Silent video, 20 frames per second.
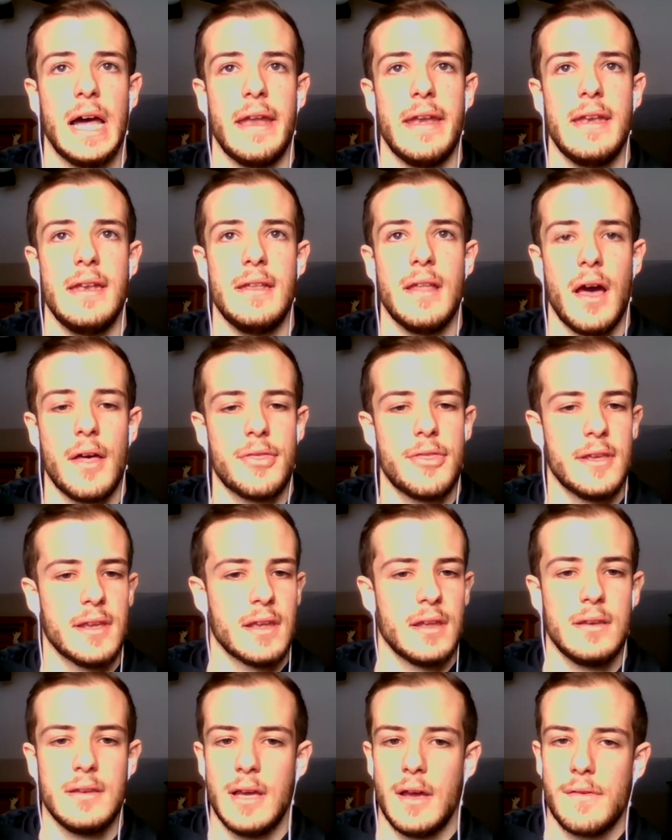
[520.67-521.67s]
Nothing
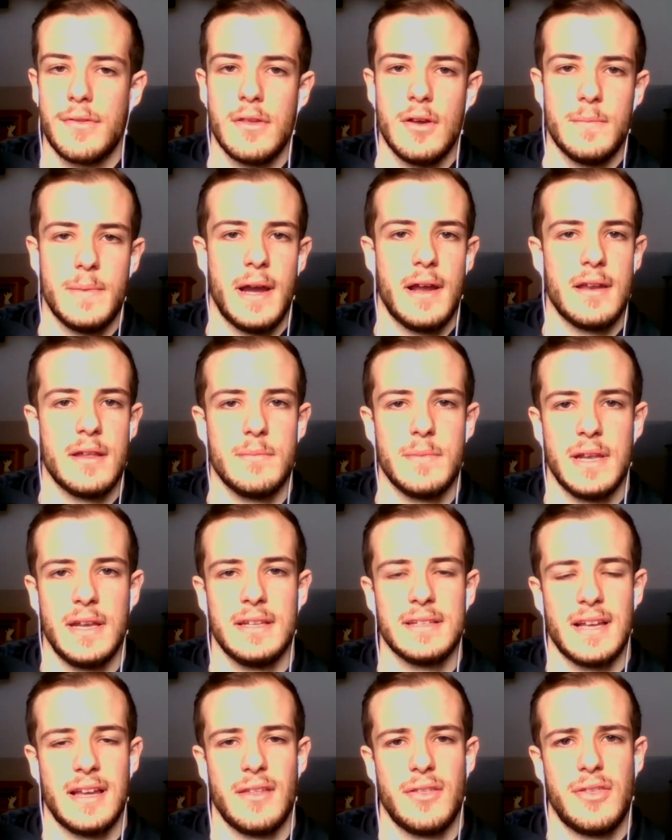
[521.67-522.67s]
in depth though by any
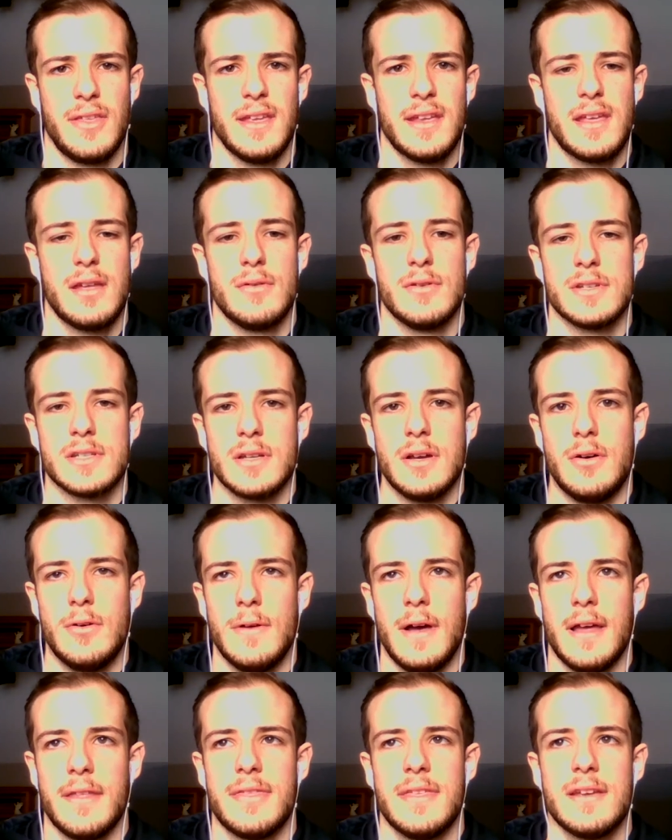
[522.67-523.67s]
means. I think it was
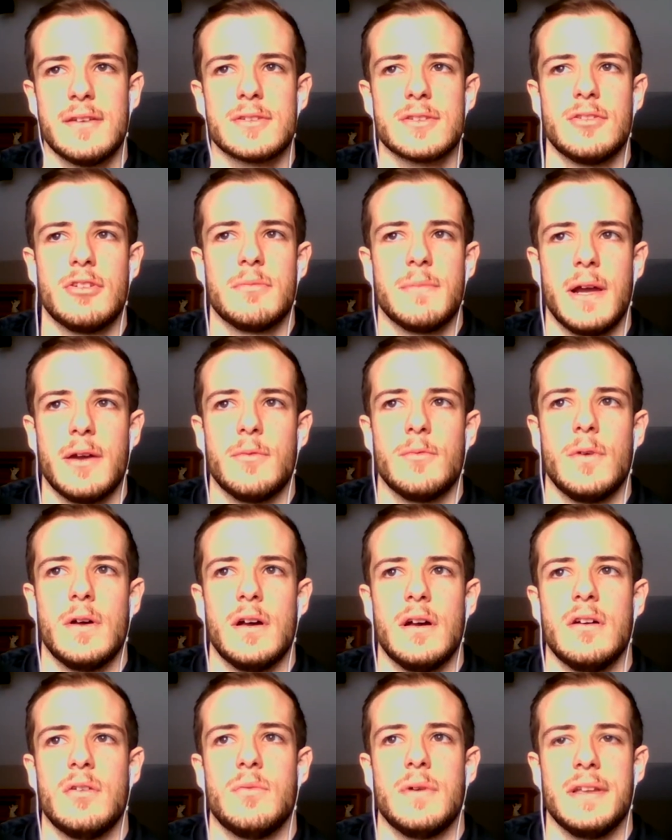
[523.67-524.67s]
only my
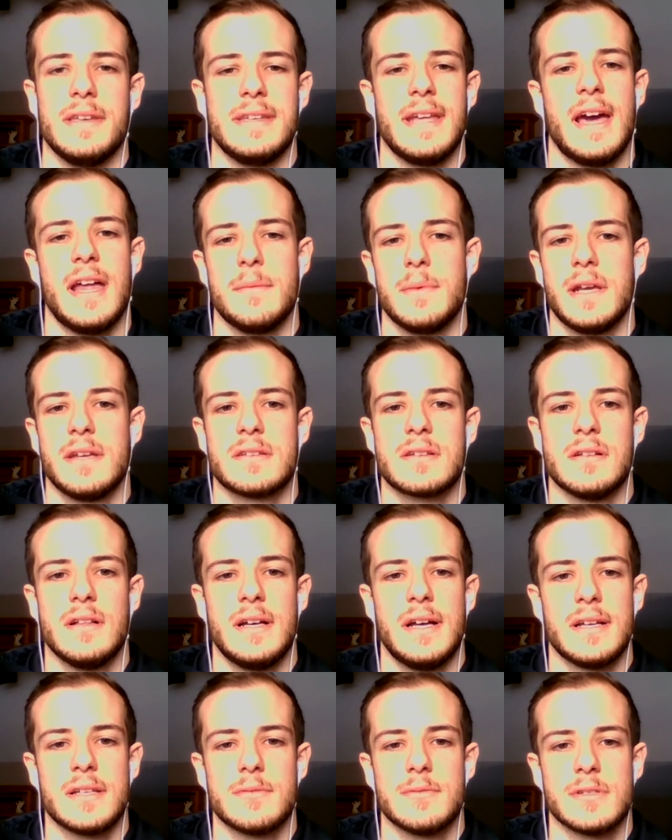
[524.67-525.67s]
one database
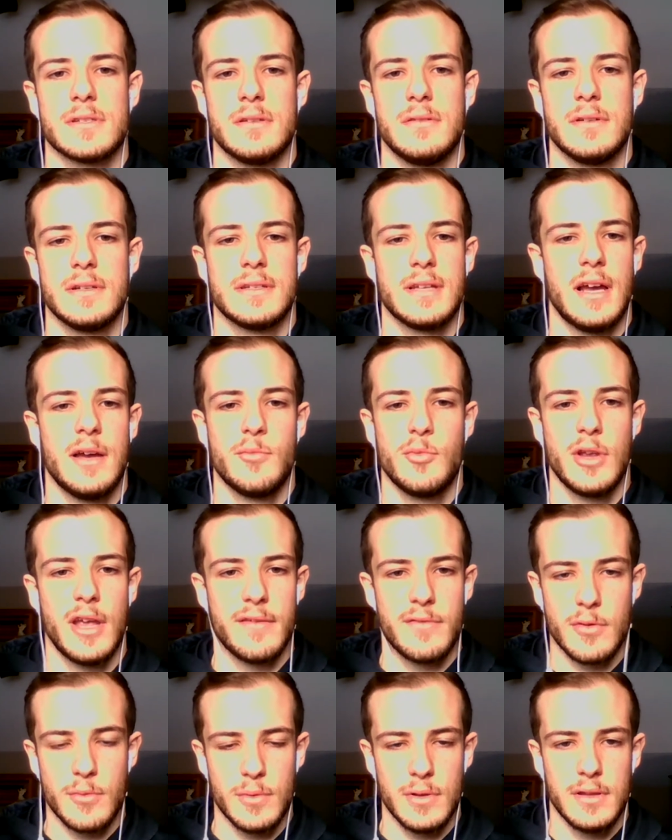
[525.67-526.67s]
class was the only time we
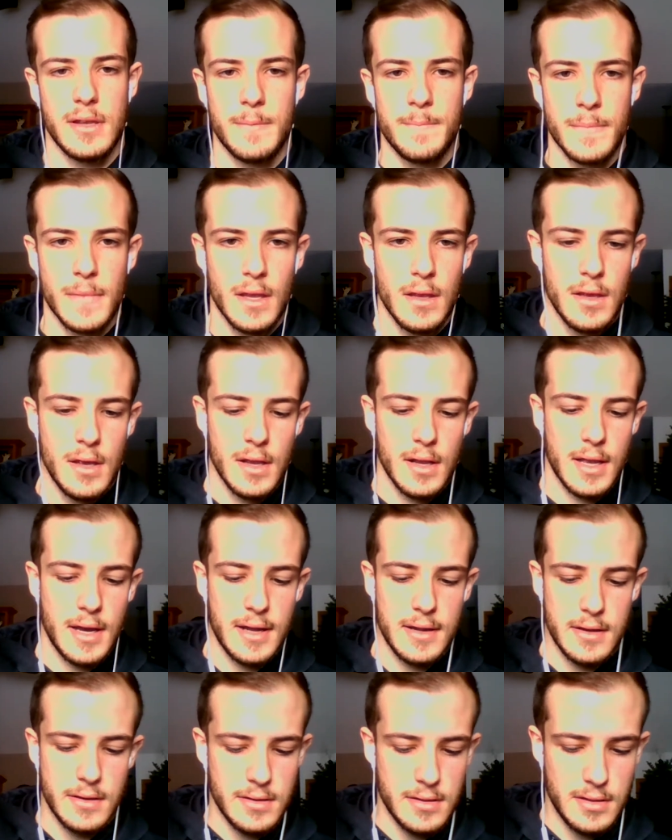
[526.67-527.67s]
ever really
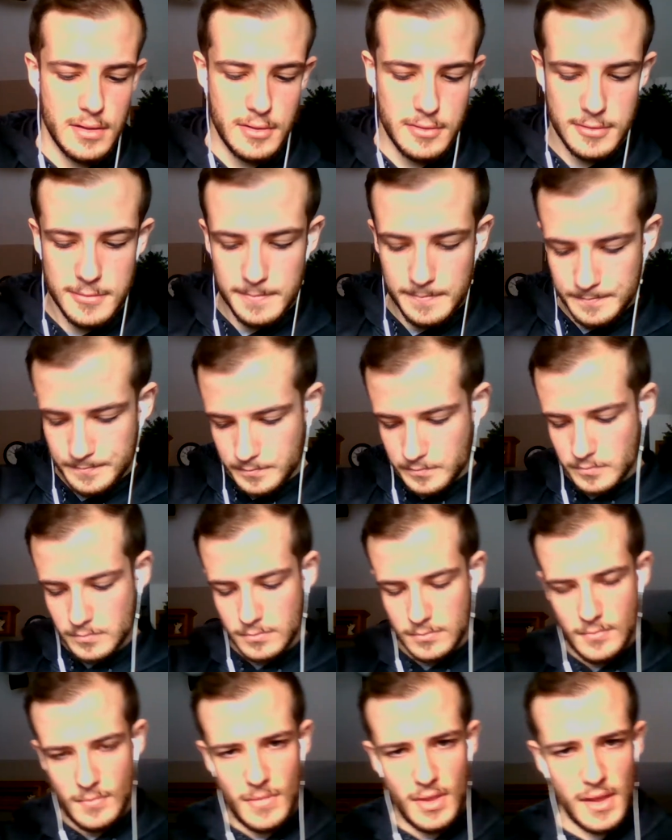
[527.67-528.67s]
got into those.
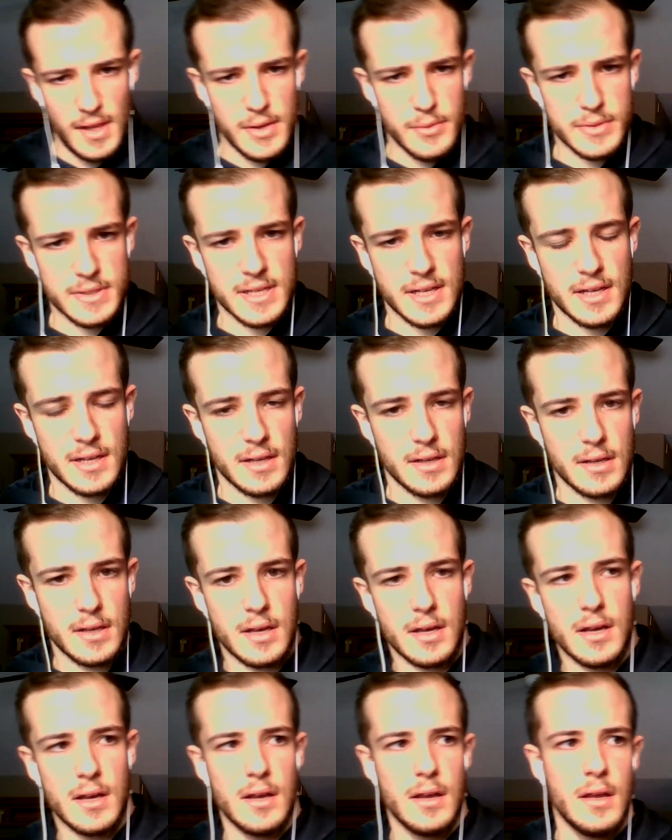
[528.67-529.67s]
It was
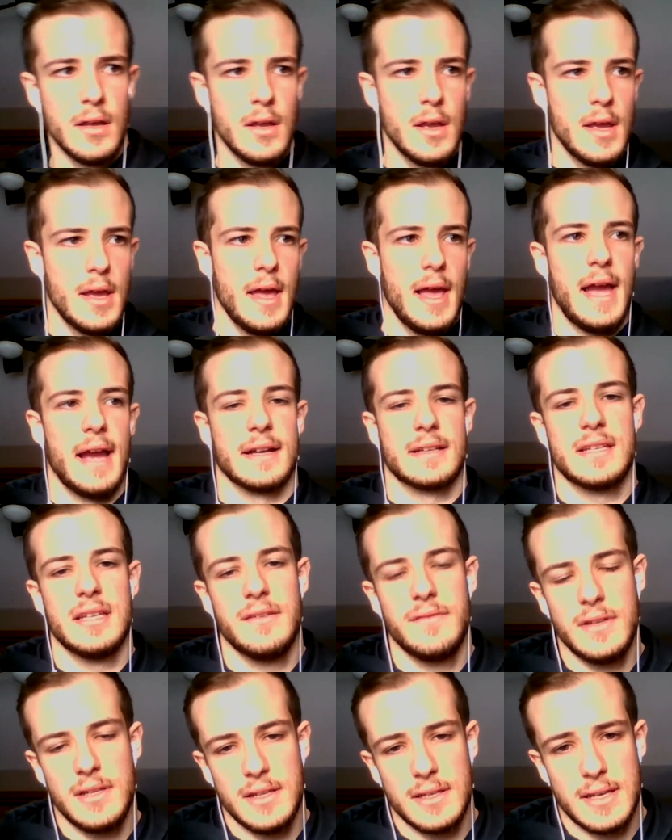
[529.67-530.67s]
a
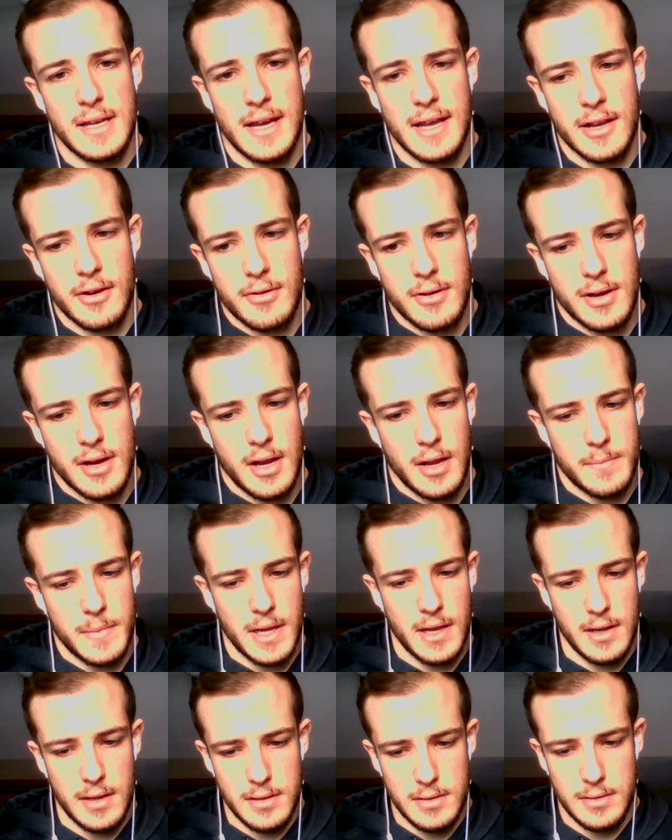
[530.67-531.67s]
activity diagram,
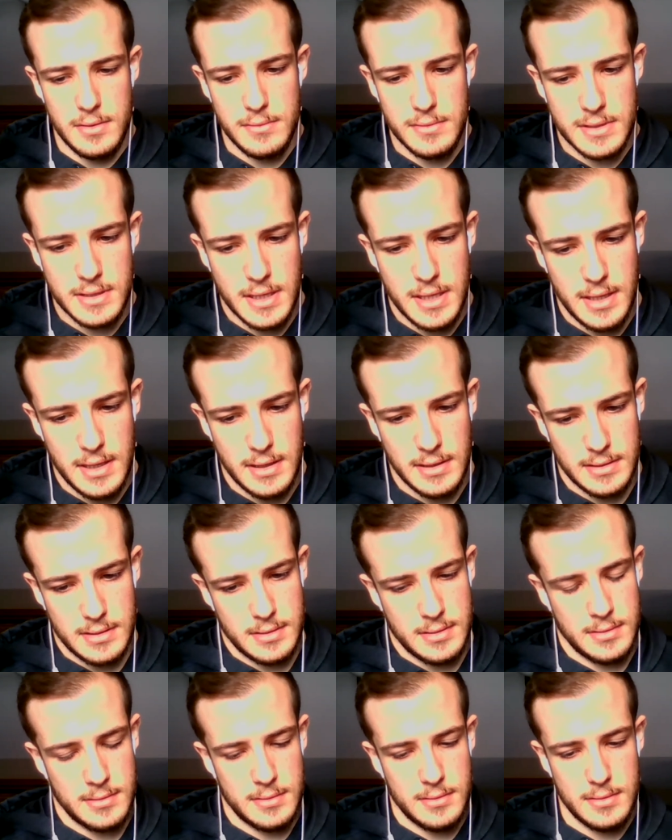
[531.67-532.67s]
a use
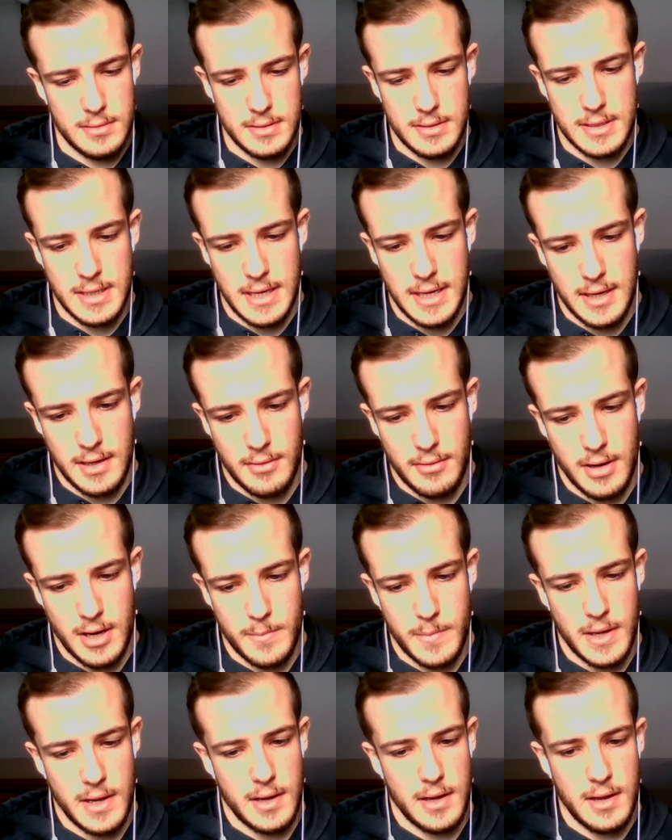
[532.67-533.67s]
case diagram,
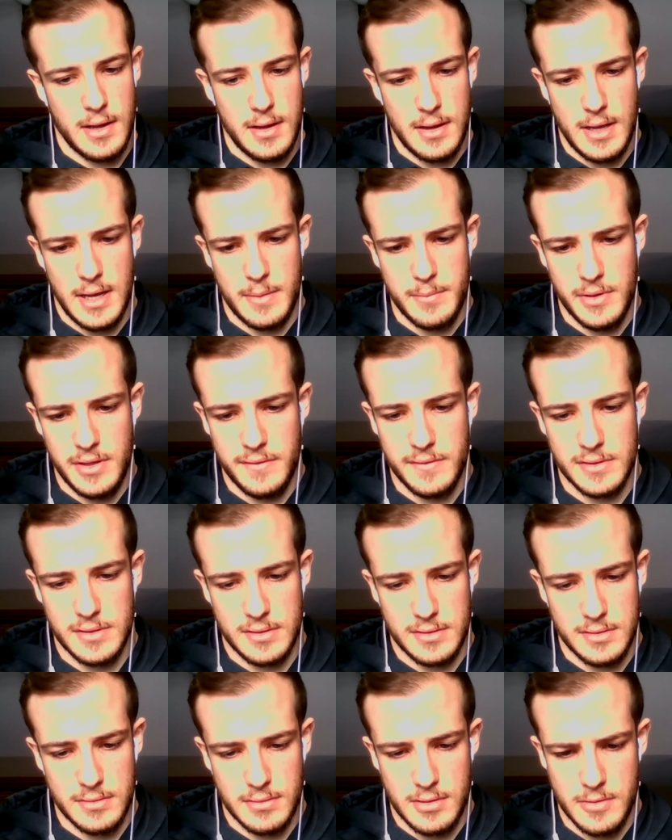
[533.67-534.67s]
and I believe it was
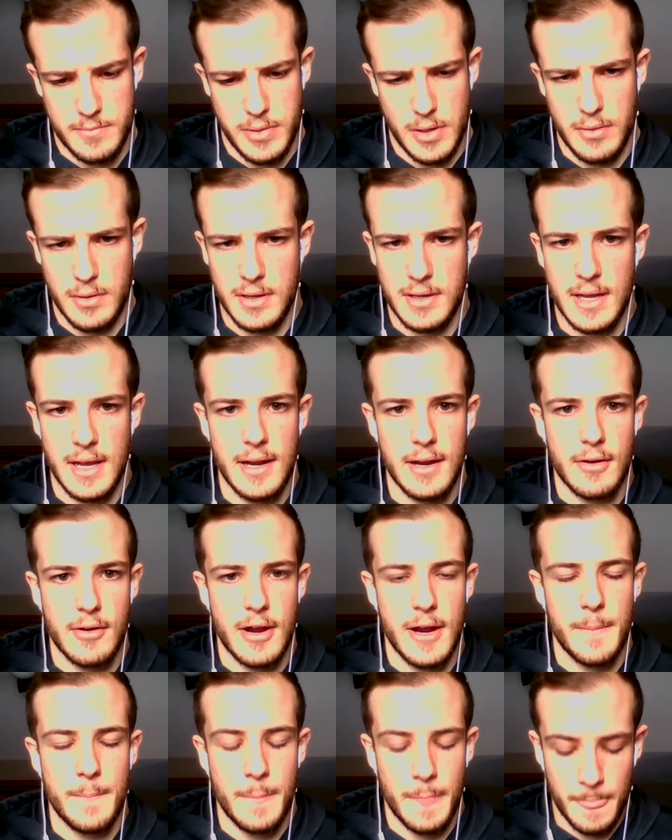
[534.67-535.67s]
also a component
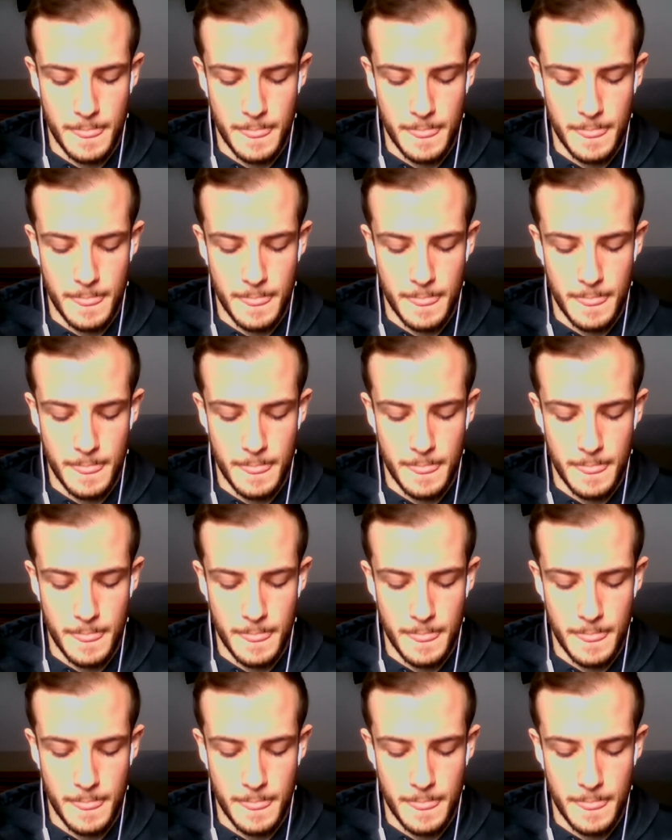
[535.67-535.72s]
diagram.